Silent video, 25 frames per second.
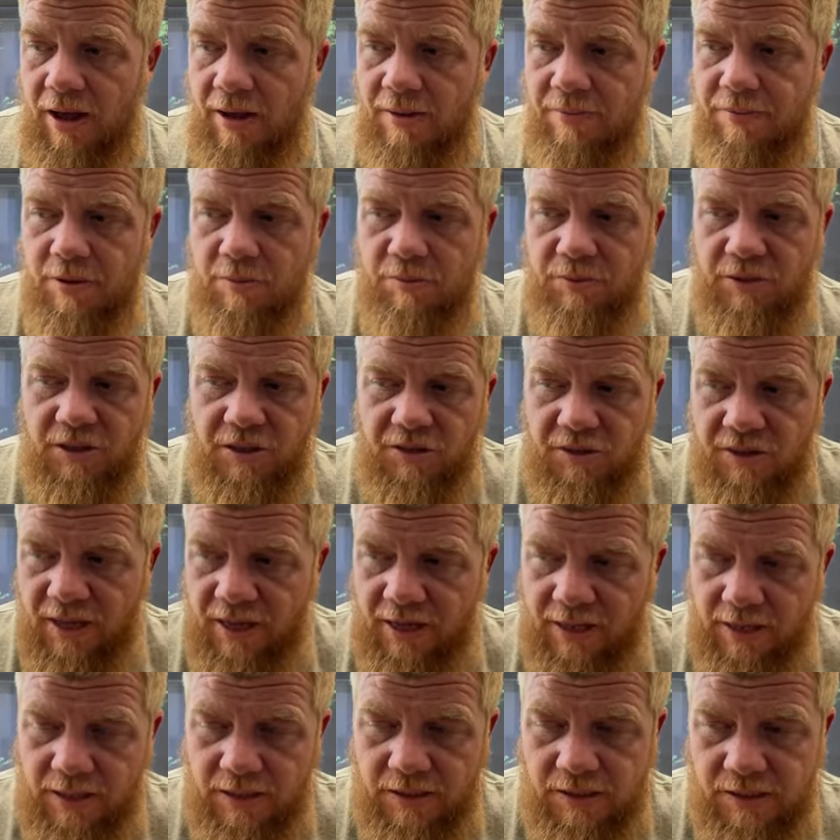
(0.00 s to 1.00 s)
Um, but the
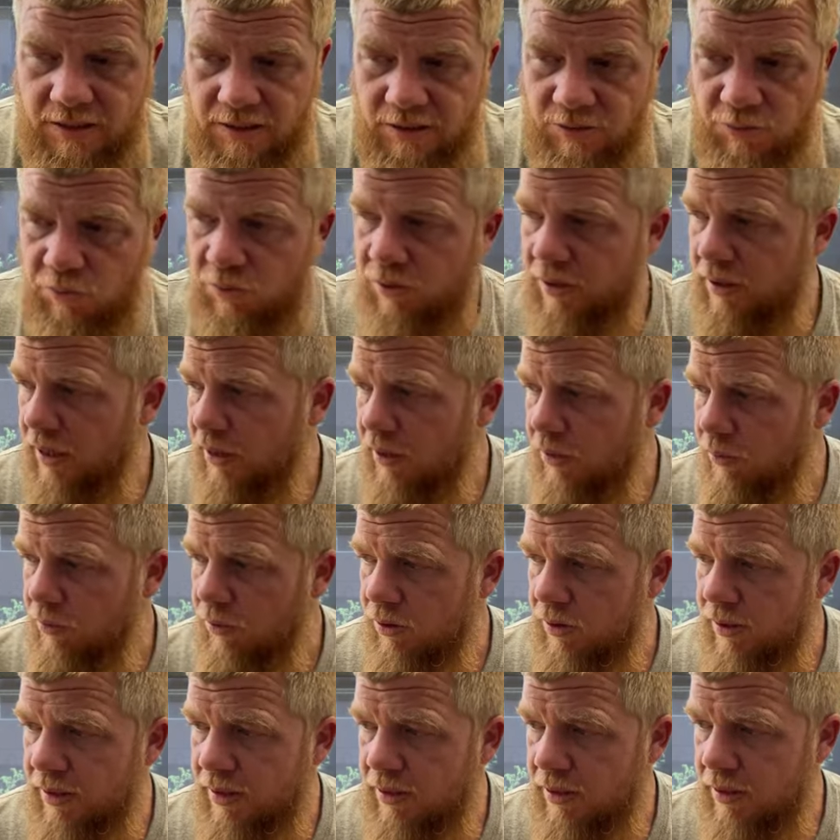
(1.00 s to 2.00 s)
thing is, is what I
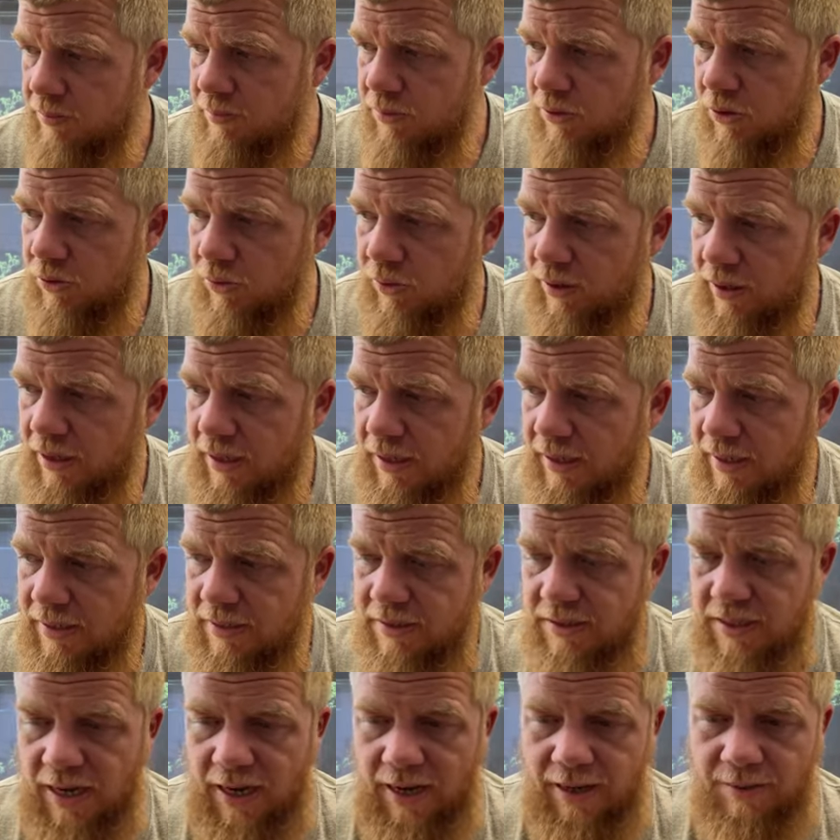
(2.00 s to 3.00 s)
will end up doing
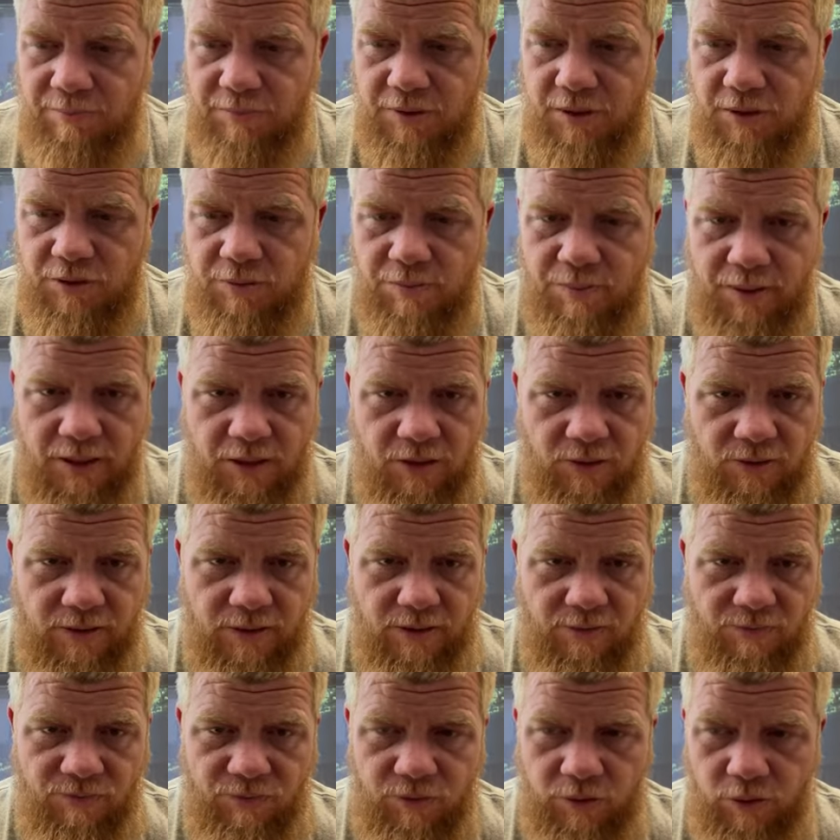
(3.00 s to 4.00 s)
is I'm going to be
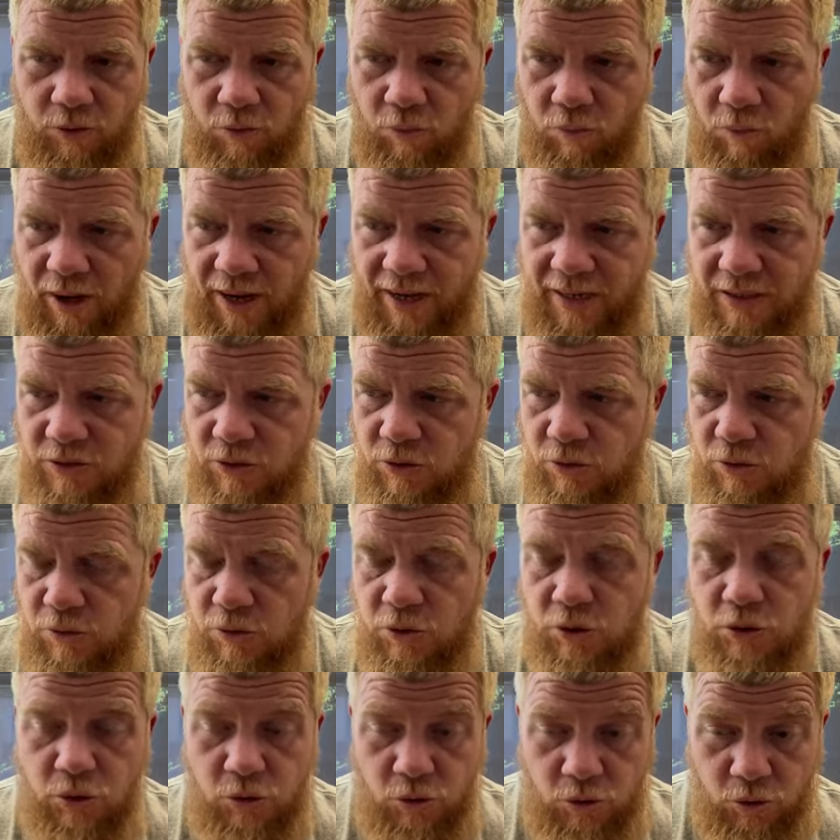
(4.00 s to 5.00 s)
looking for a way to
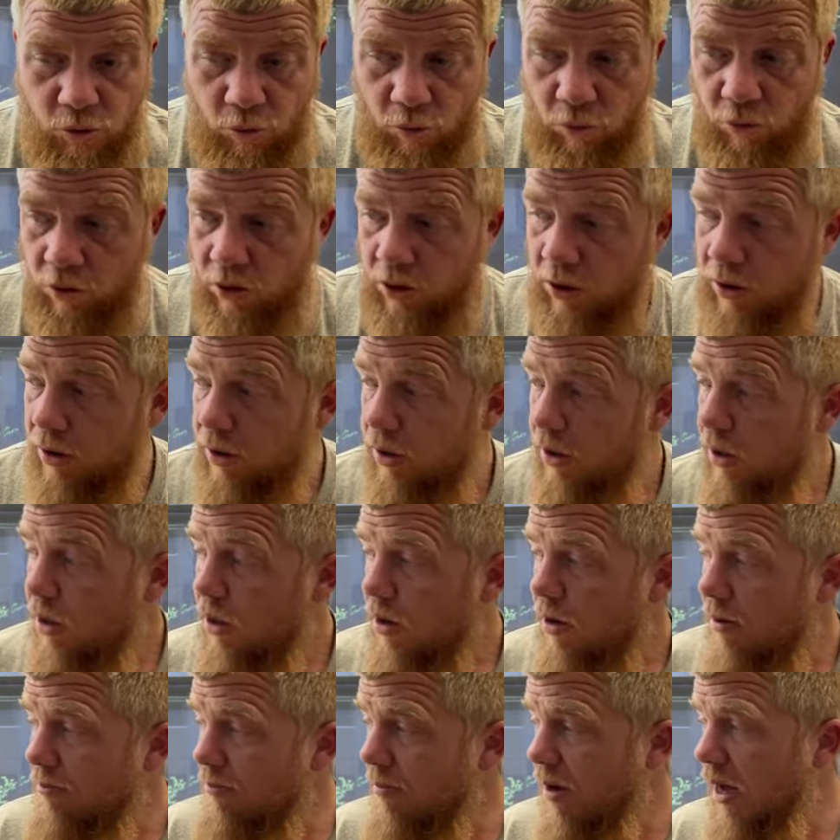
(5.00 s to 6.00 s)
store
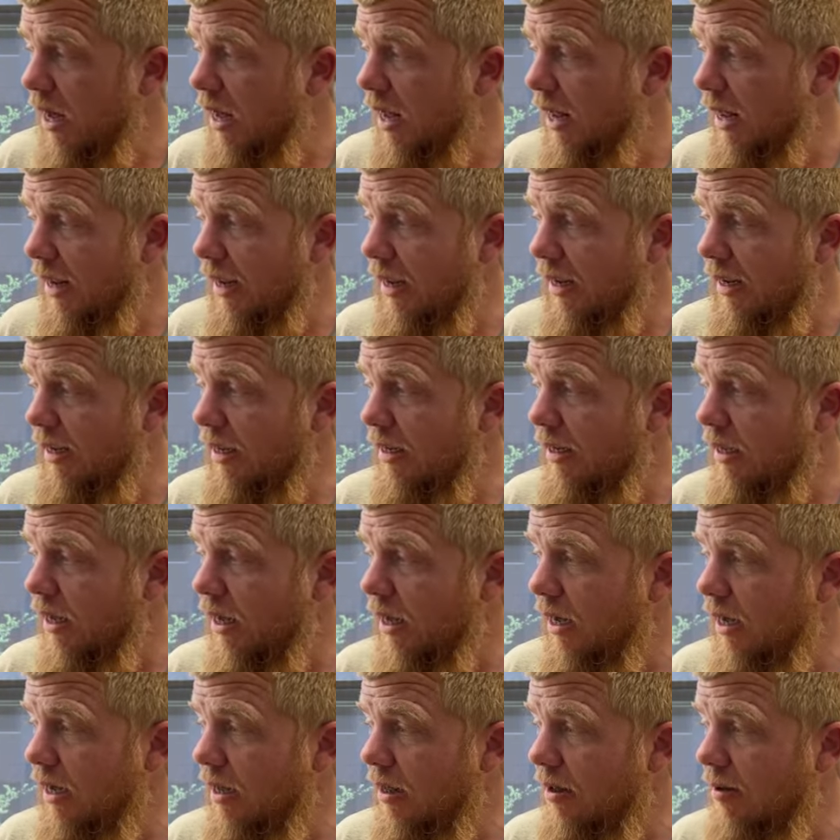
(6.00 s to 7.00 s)
my,
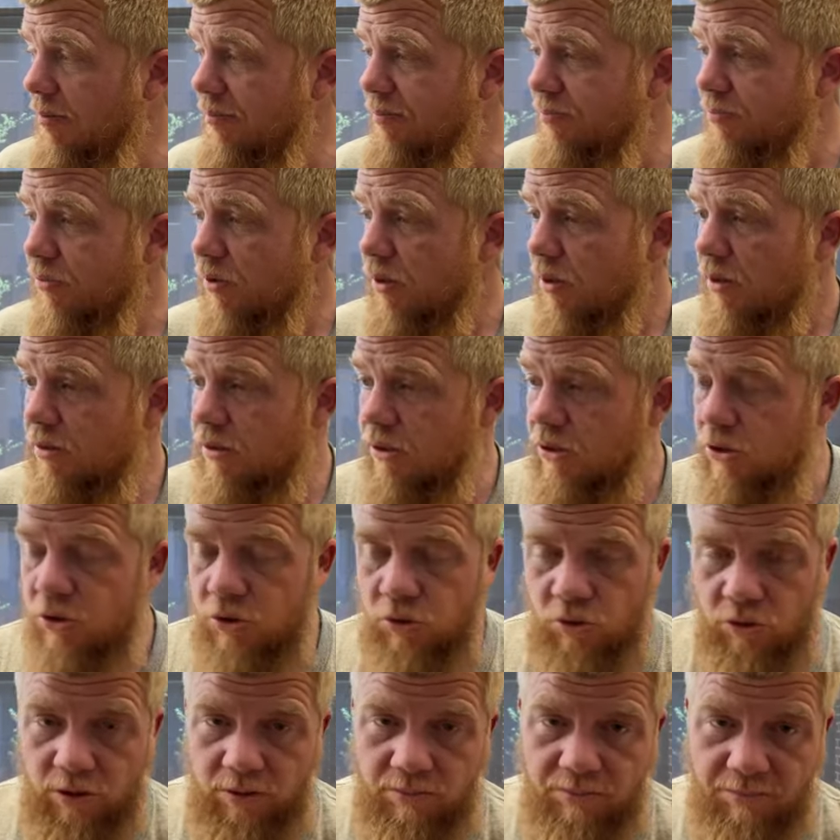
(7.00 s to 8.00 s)
um, to
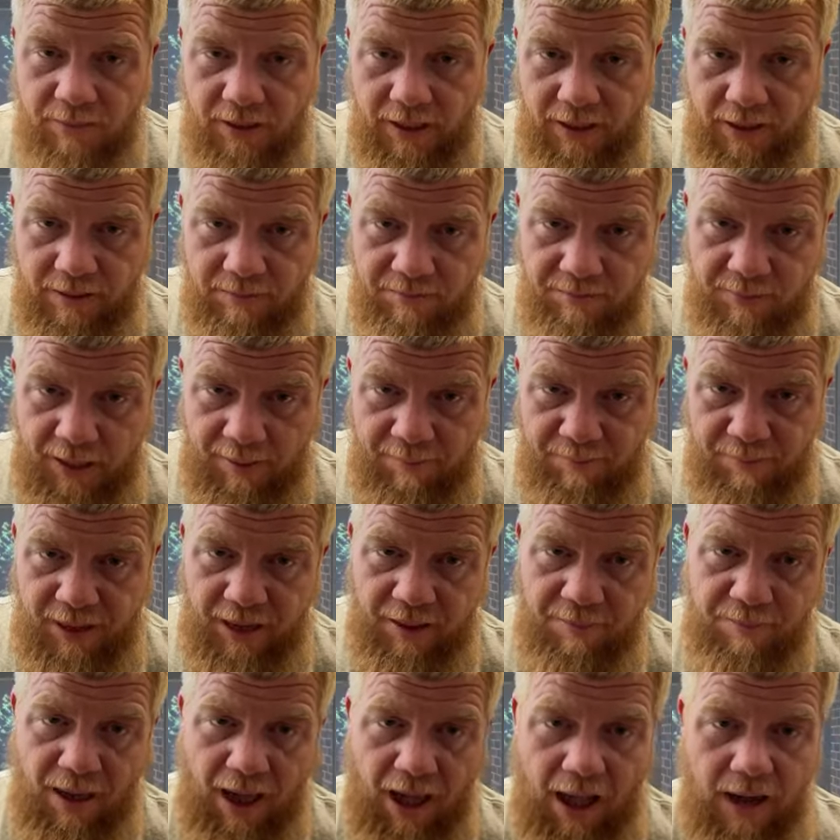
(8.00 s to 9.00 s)
store my, my
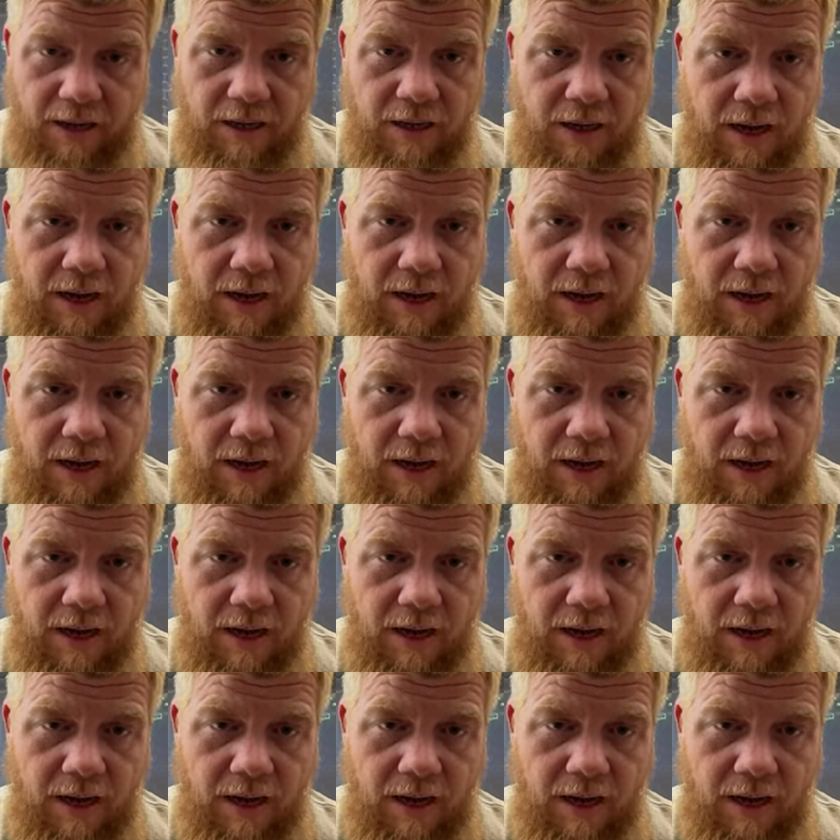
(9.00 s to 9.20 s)
big pack.